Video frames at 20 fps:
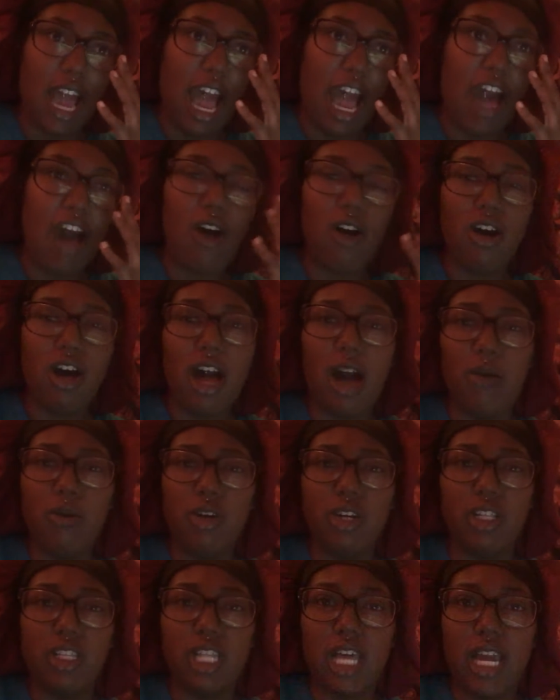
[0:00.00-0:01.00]
I I
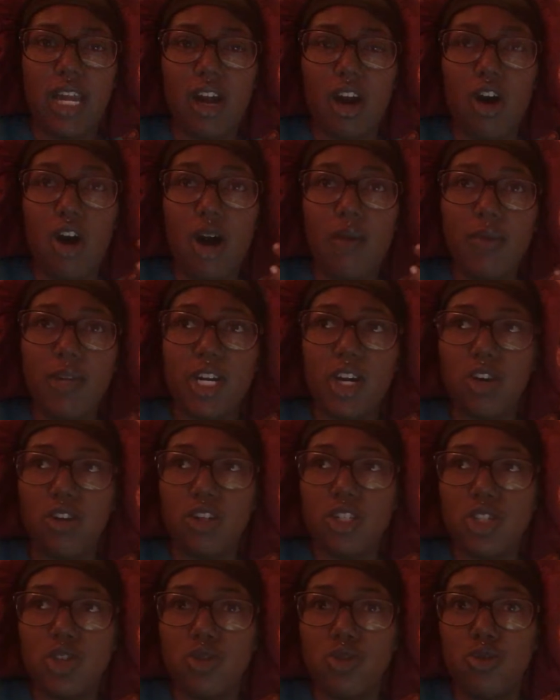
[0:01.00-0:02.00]
wouldn't like, oh, I'm going to go
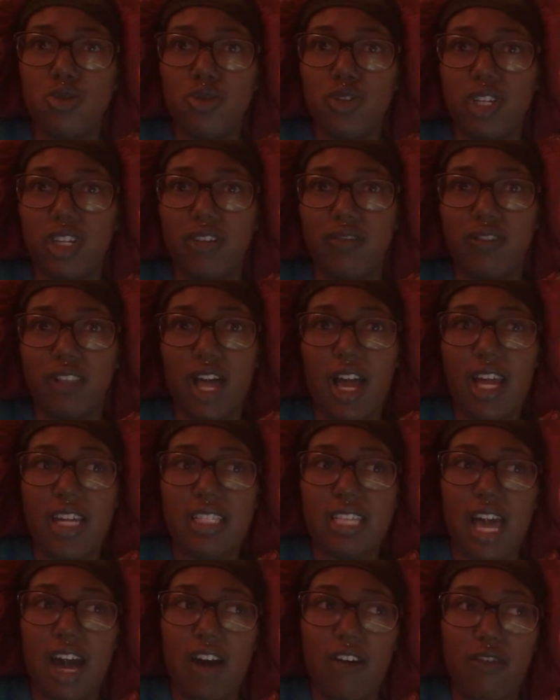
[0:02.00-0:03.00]
to school in the
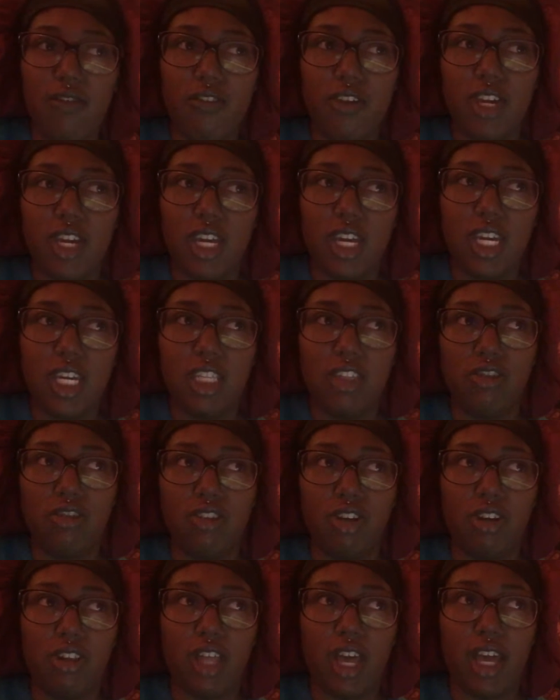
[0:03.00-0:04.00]
flyest outfit and
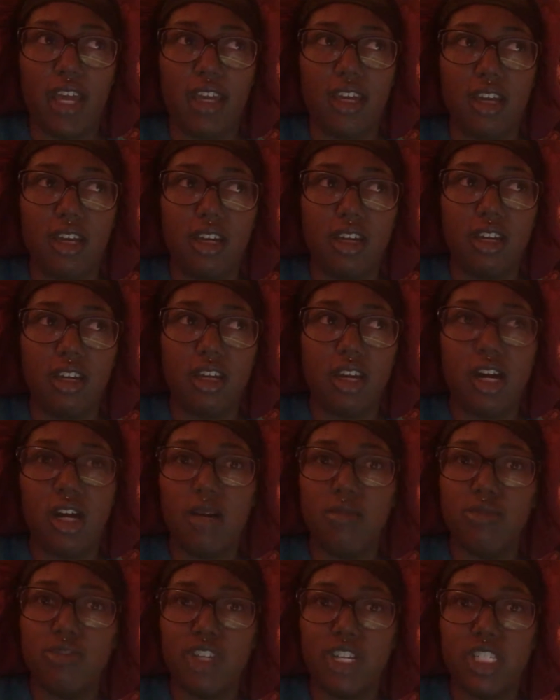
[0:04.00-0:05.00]
you know like
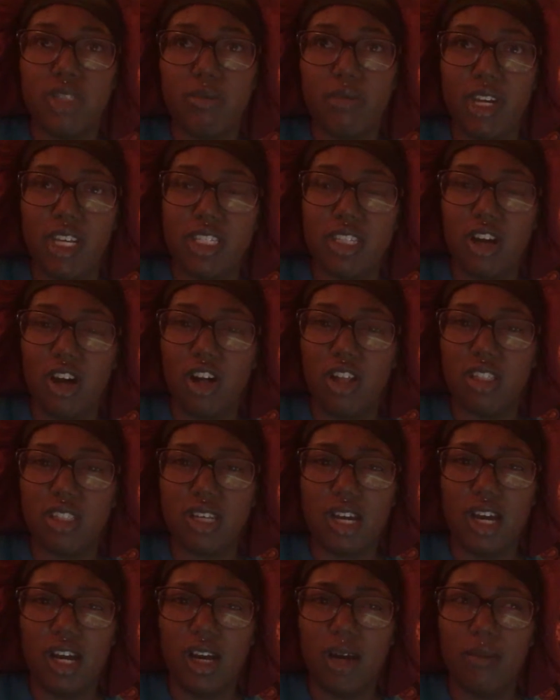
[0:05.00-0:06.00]
come dress best all
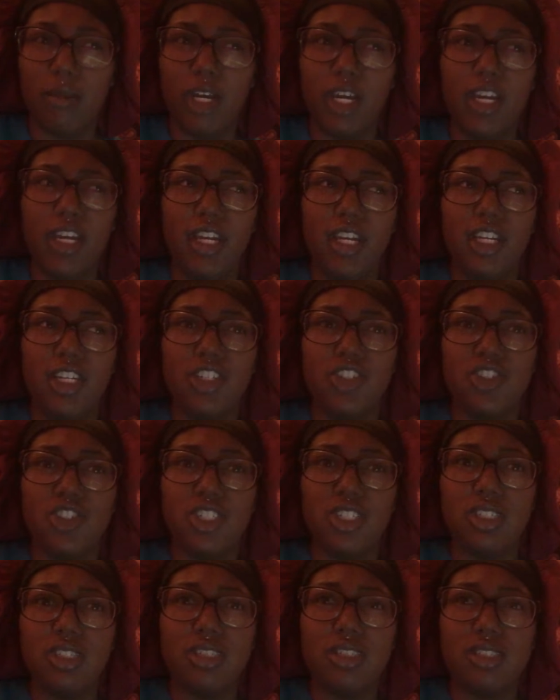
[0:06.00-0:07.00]
the time
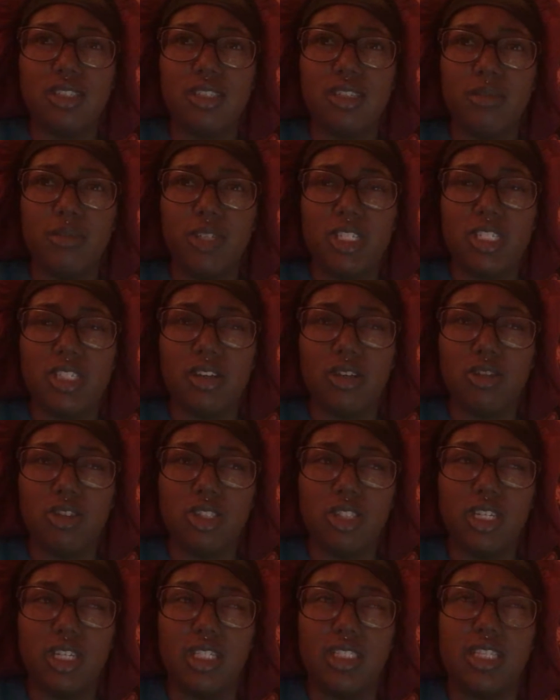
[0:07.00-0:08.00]
just to be
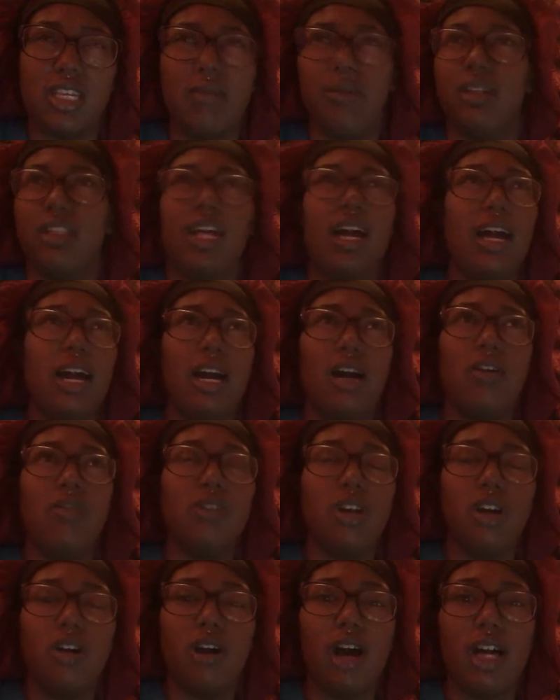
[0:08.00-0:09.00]
socially accepted. Like I
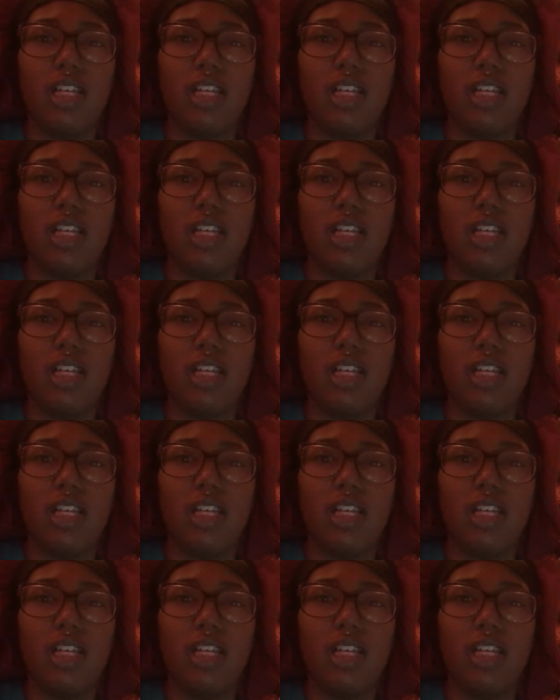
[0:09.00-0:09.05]
don't know.